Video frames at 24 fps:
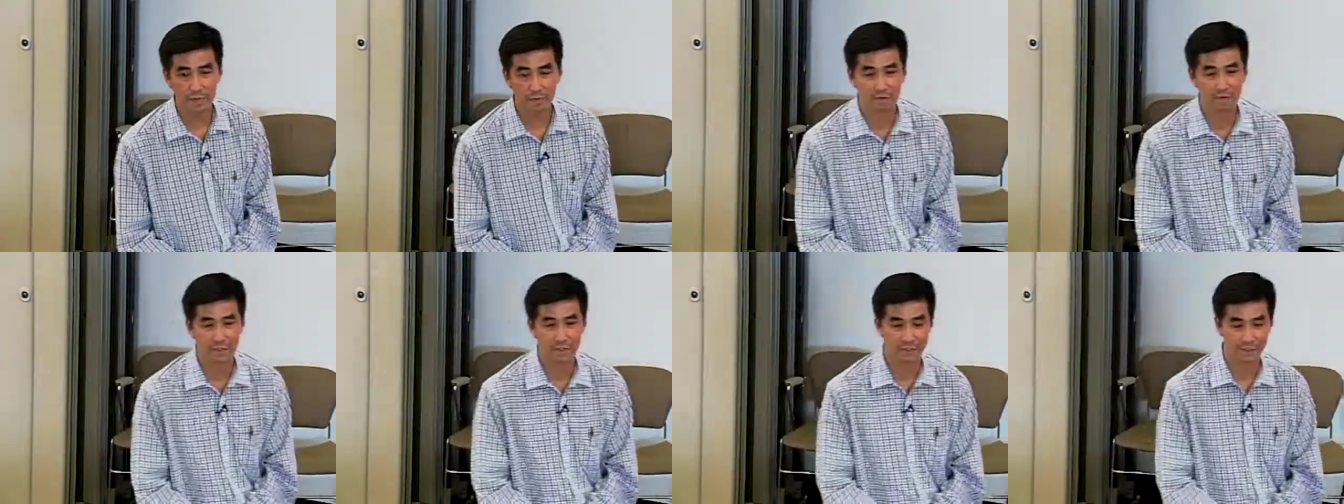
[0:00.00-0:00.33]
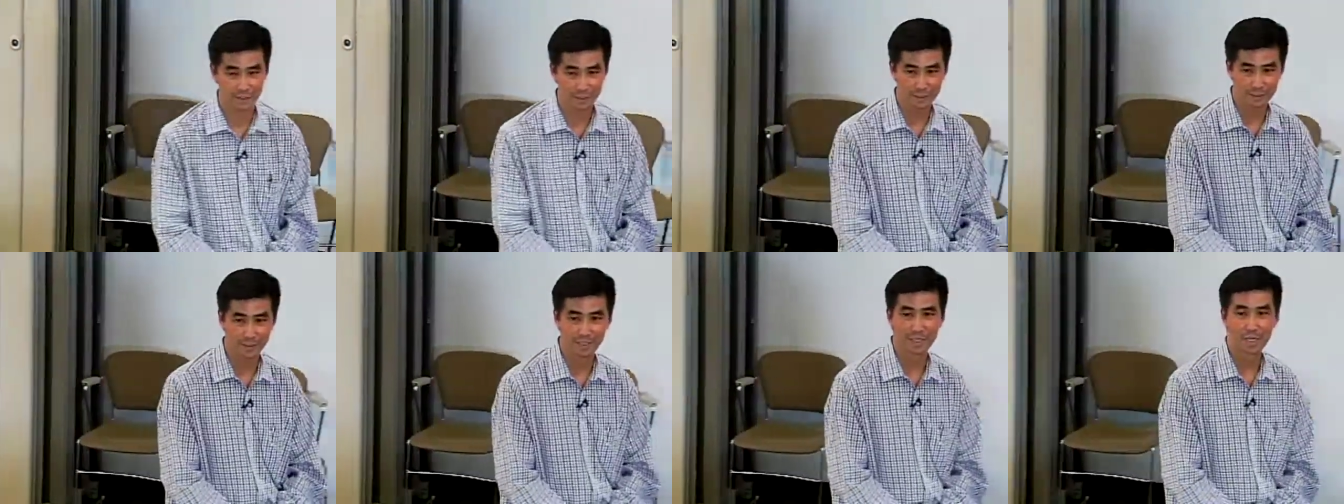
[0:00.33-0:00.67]

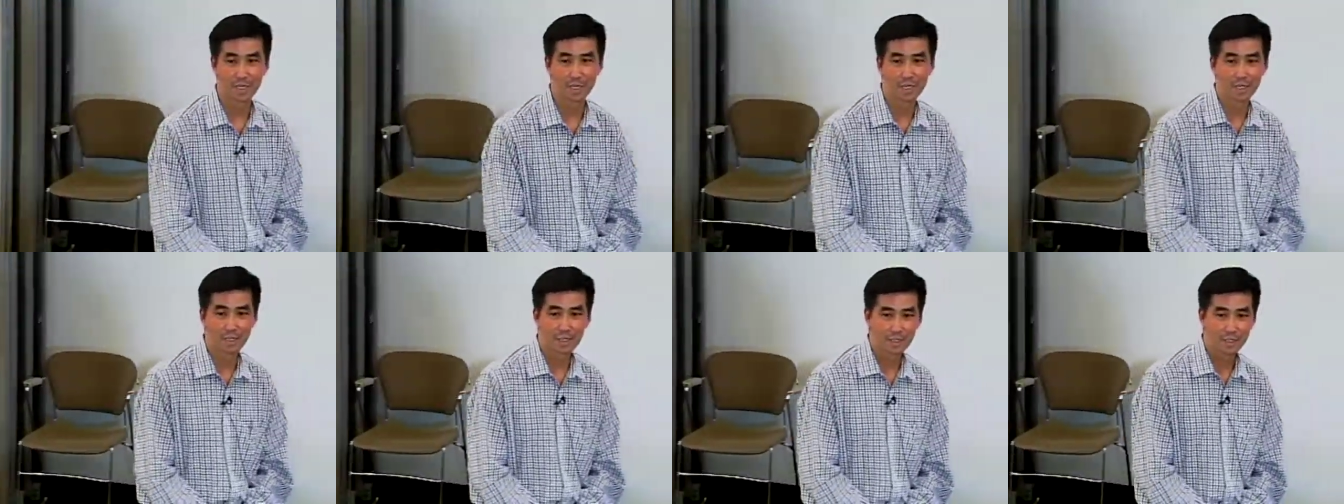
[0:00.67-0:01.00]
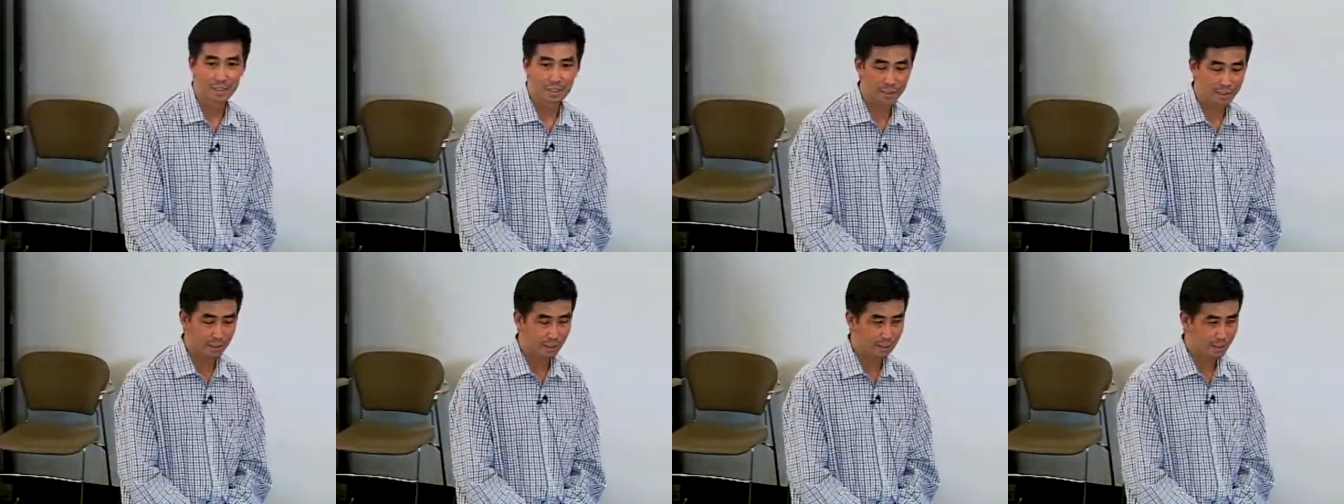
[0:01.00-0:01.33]
averages,
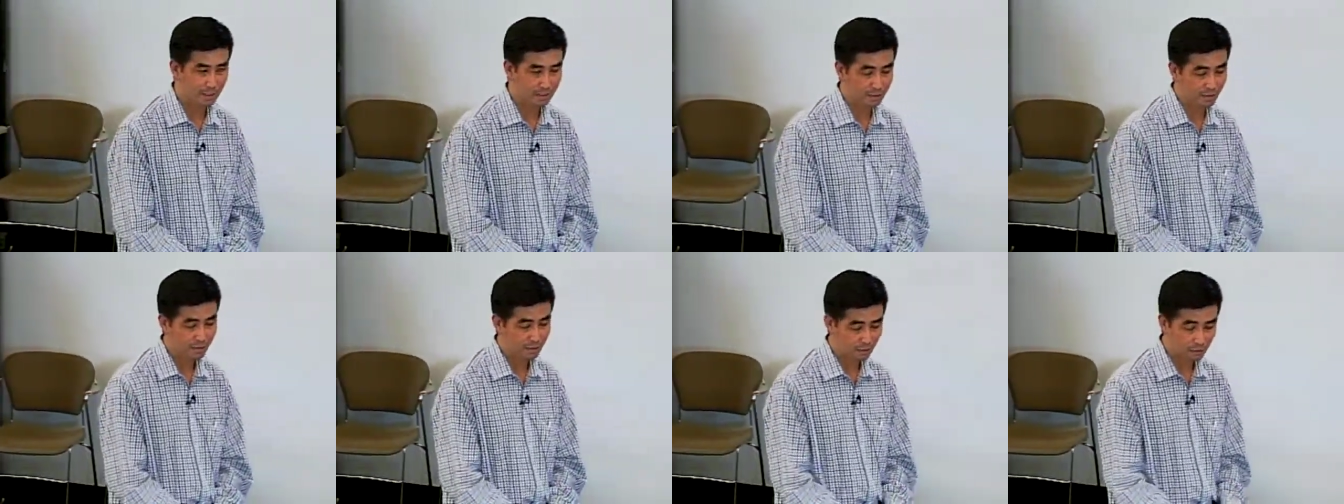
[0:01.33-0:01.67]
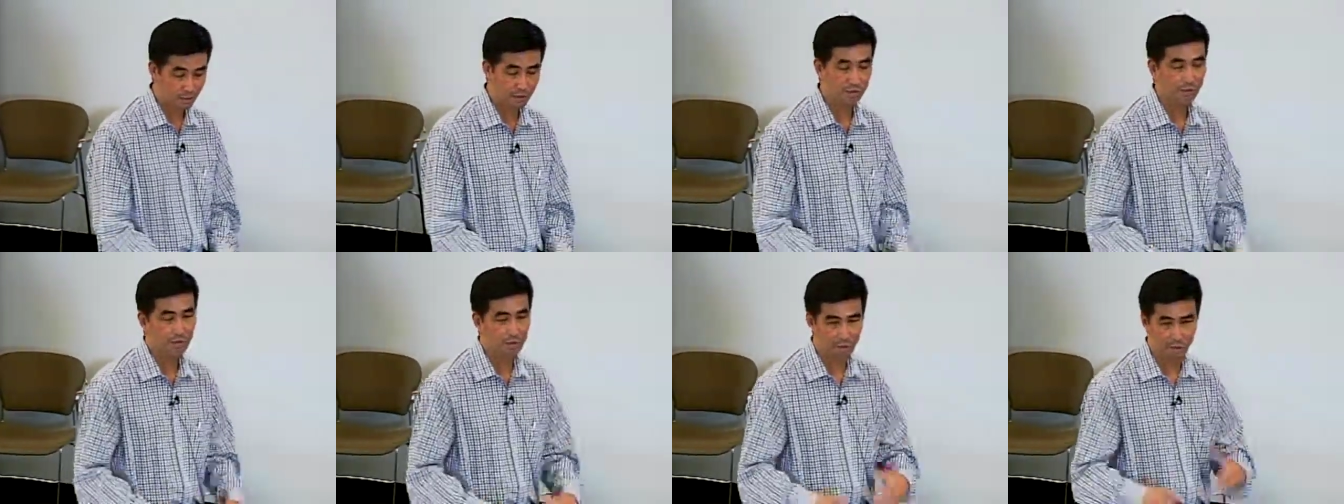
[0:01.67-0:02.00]
uh,
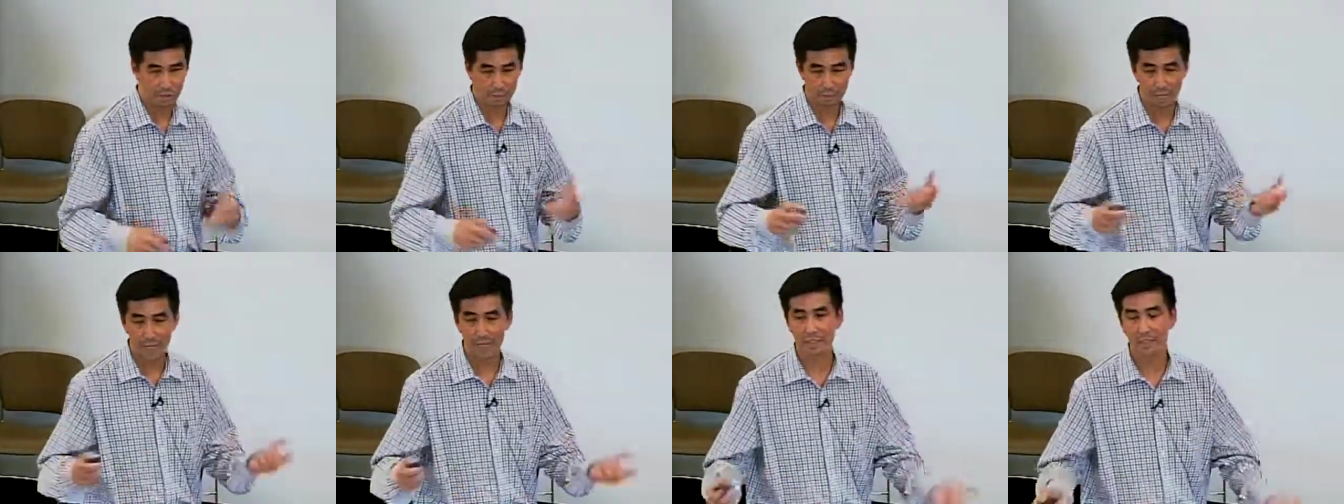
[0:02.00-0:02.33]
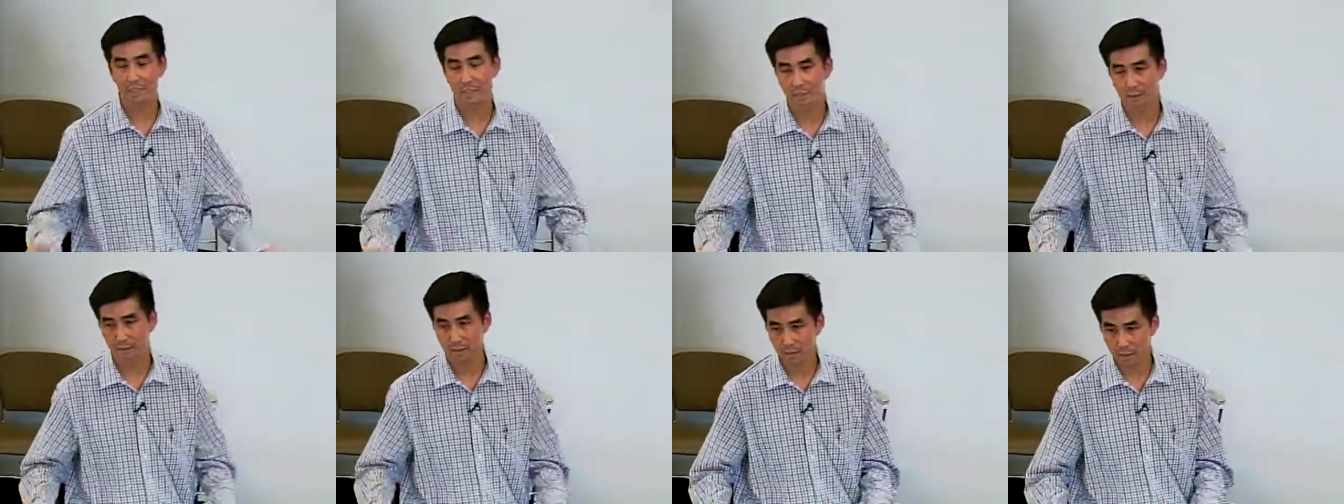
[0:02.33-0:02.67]
or, or the
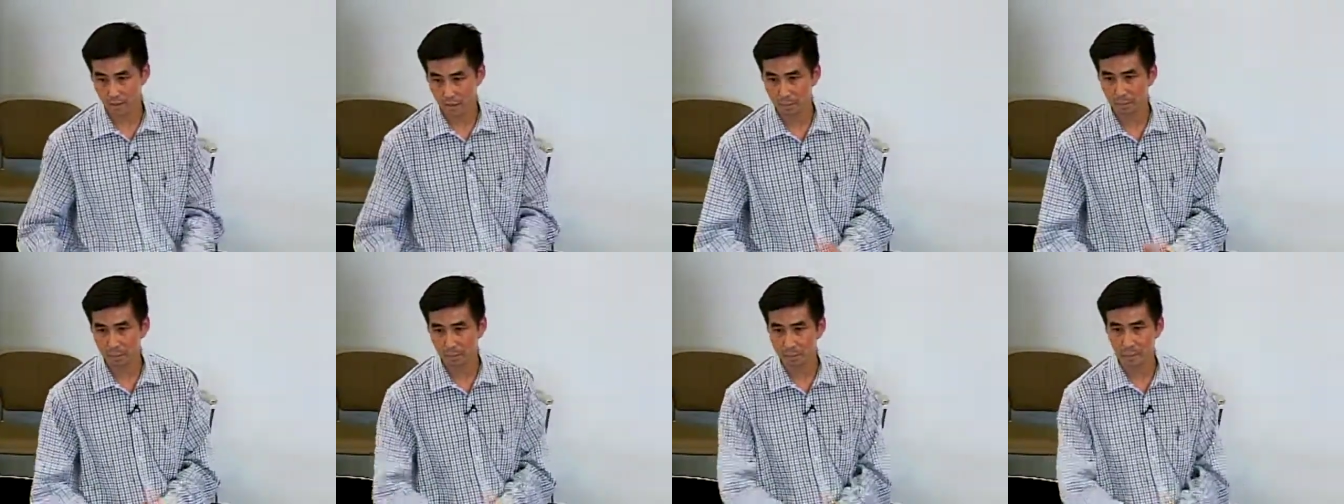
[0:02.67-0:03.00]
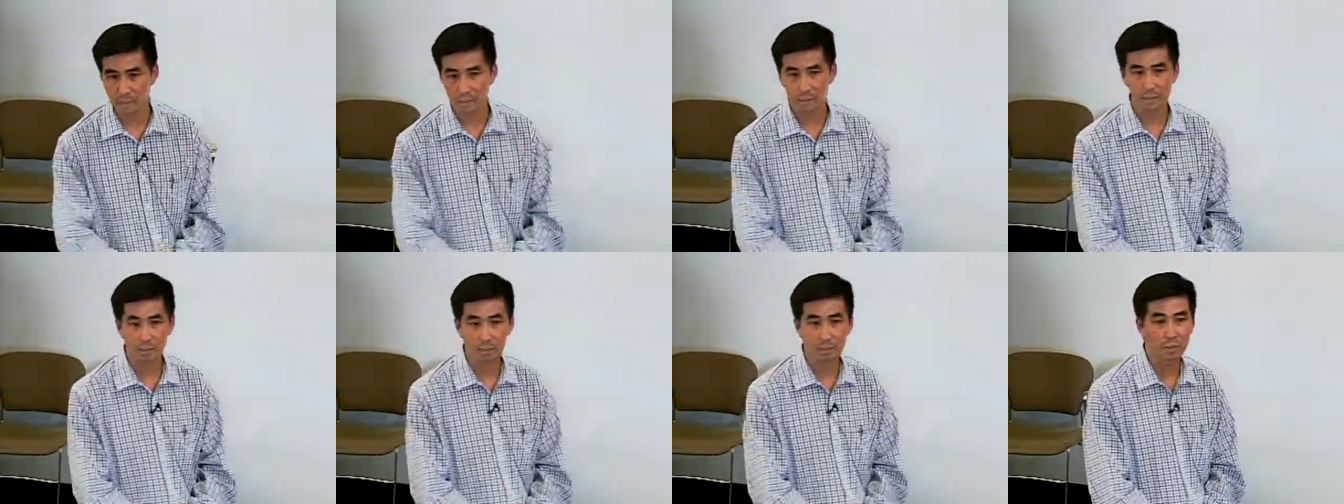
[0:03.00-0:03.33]
best
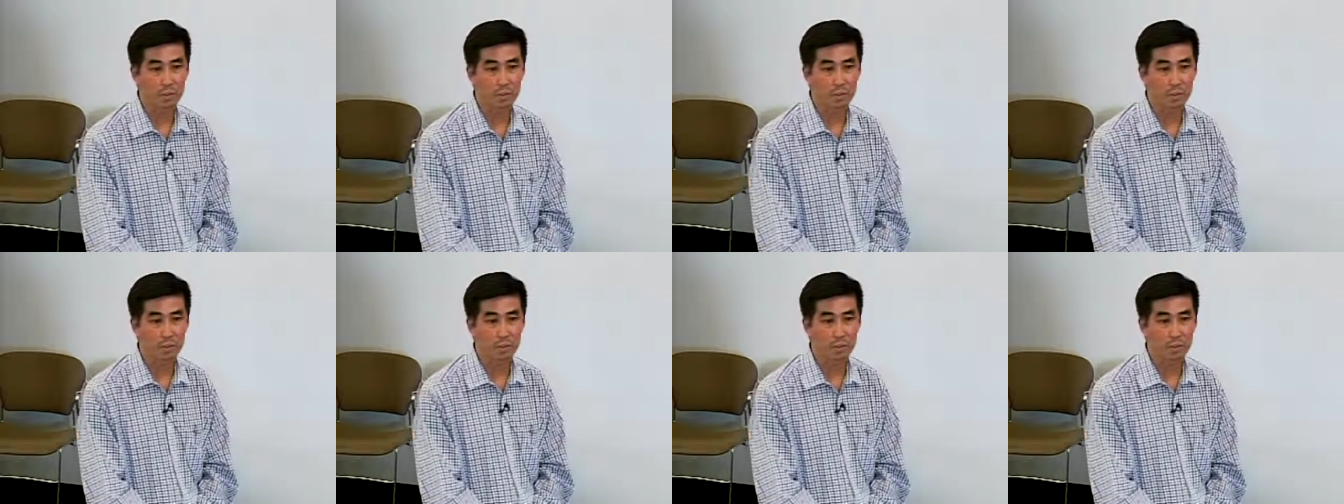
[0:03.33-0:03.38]
typically is